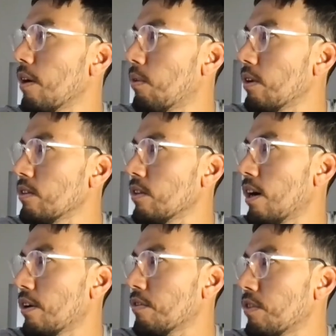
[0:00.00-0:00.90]
one's
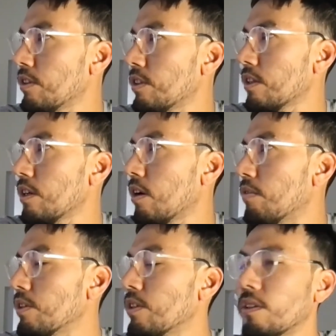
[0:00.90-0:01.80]
out of this
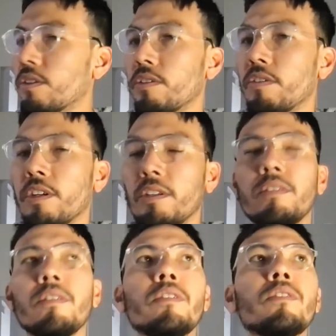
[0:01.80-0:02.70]
conversation, right?
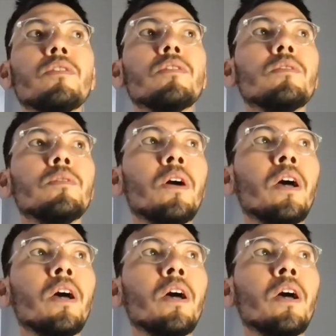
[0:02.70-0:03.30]
So